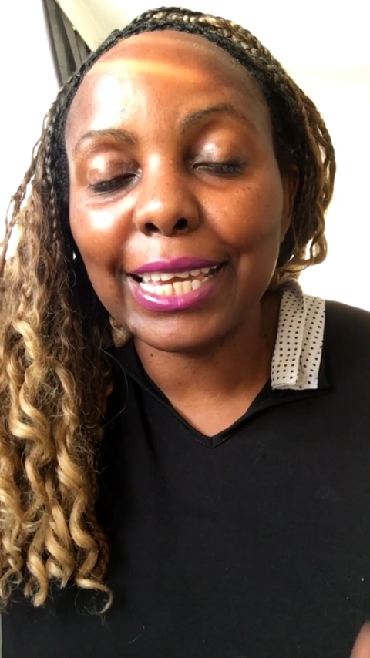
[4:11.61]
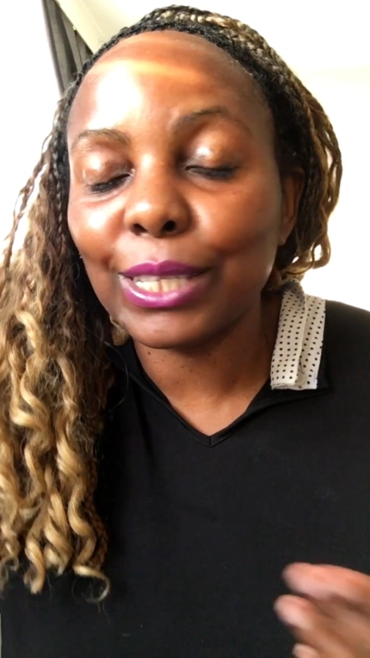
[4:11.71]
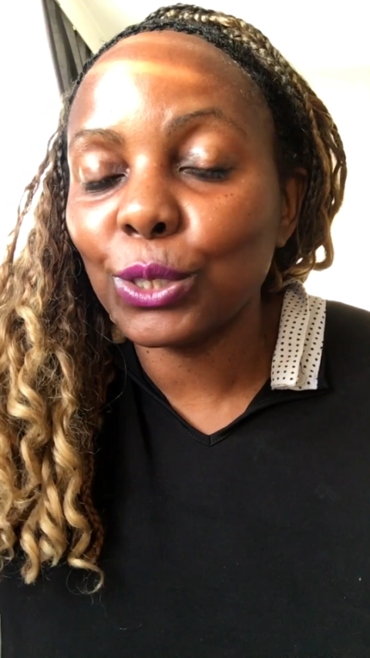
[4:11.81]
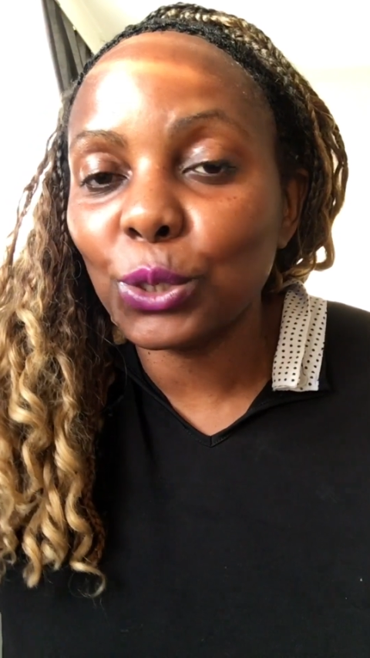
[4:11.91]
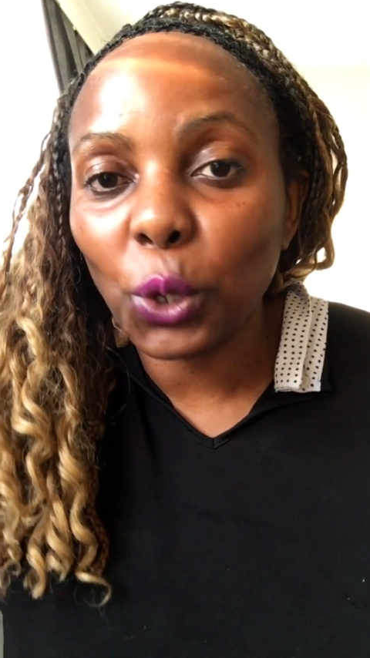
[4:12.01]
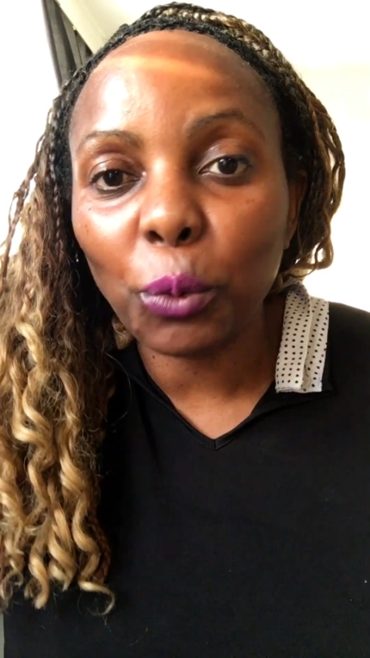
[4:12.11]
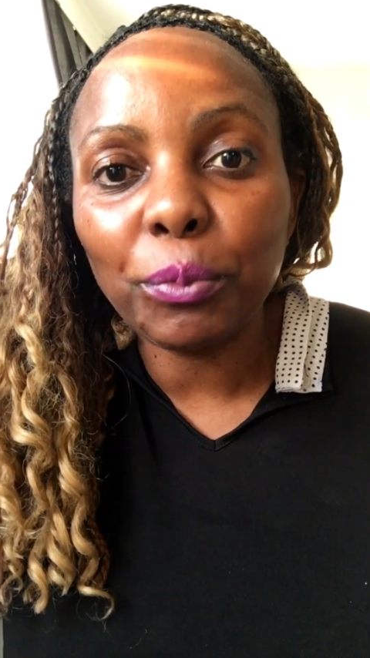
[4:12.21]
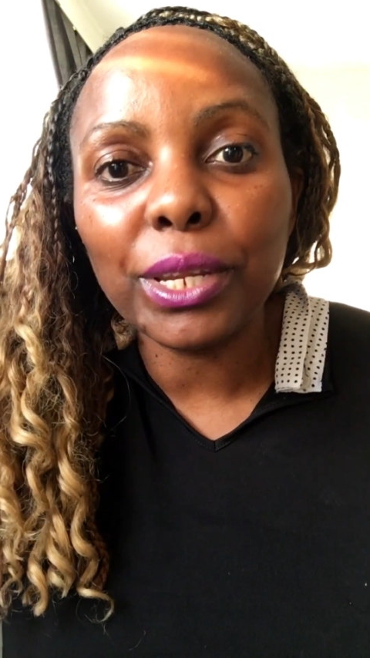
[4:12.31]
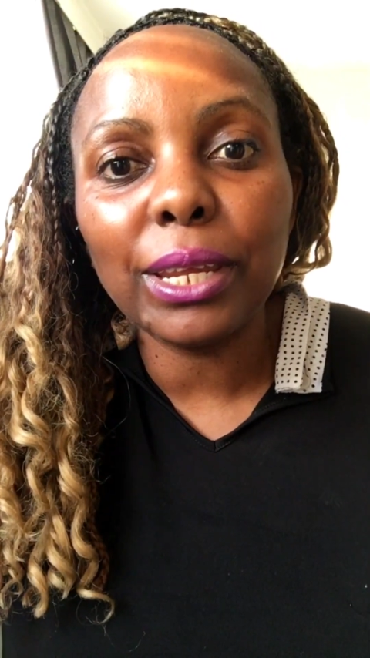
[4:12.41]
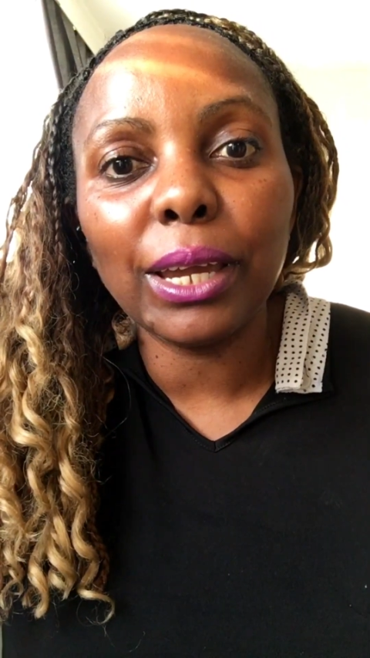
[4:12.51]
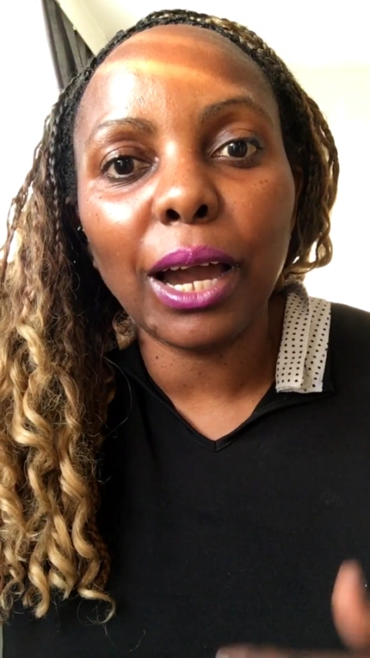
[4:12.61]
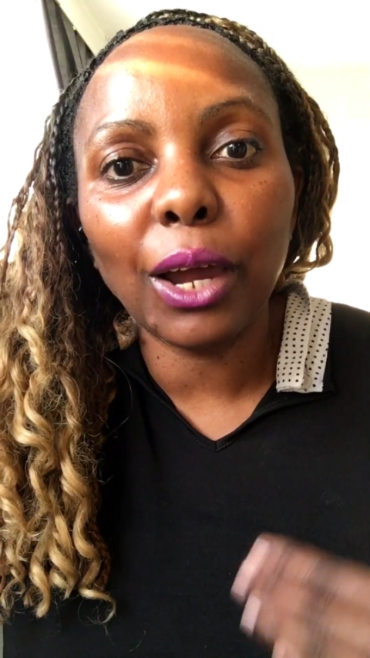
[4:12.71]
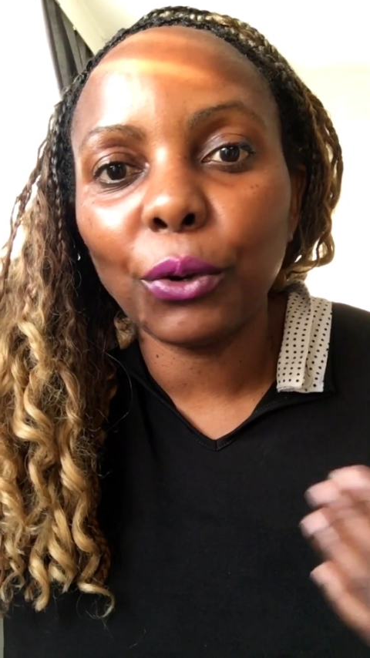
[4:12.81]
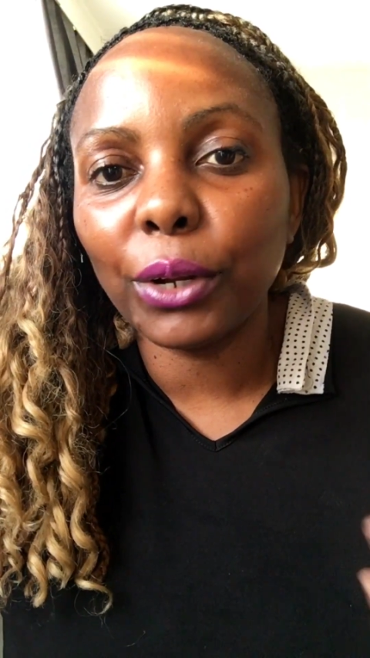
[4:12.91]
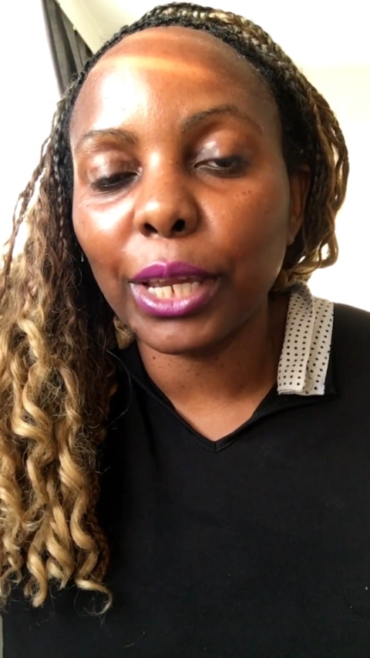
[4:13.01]
insomnia,
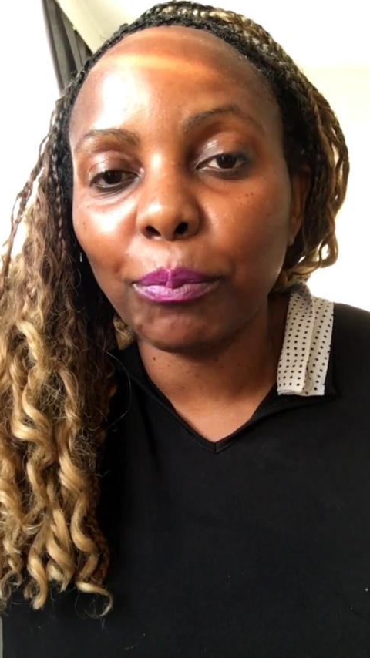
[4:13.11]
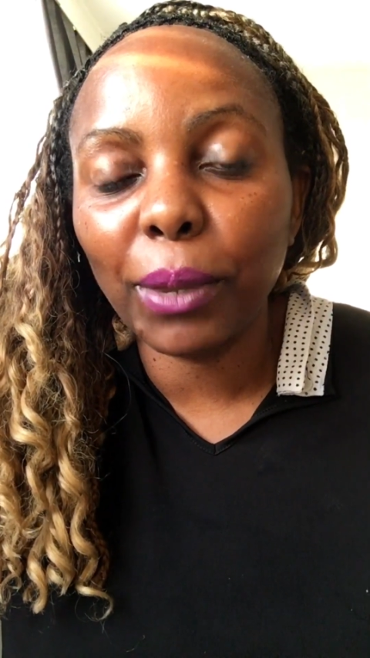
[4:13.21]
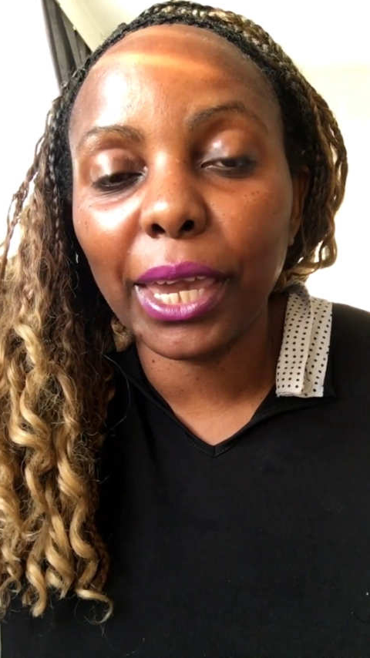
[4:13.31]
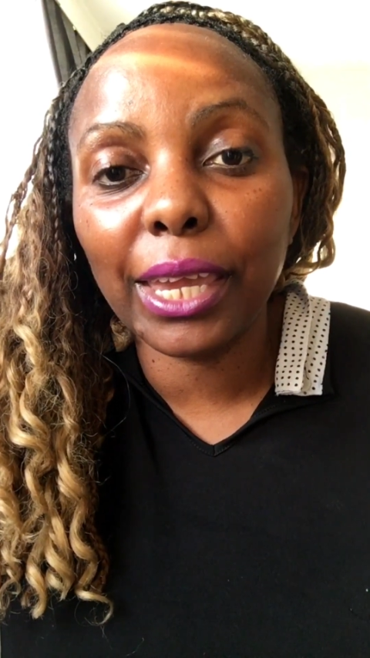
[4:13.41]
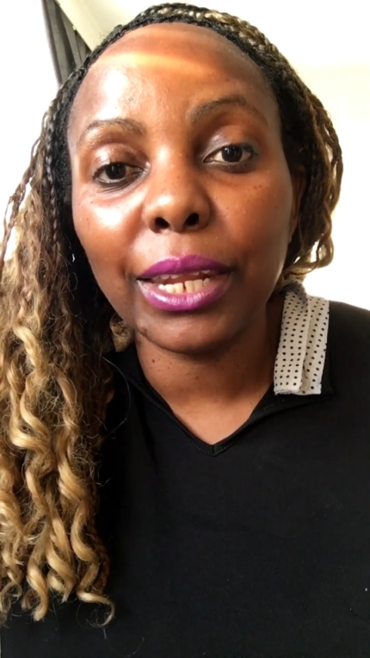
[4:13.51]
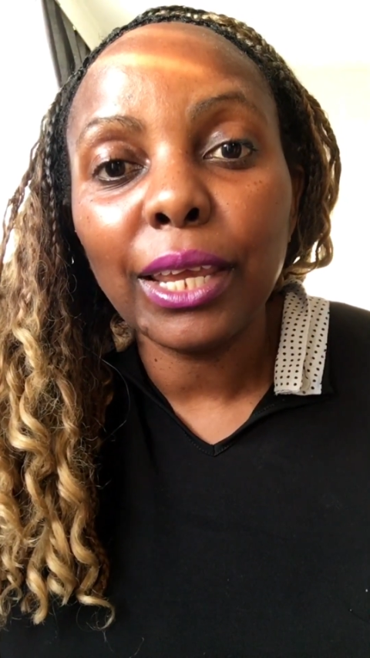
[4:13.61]
chronic pain,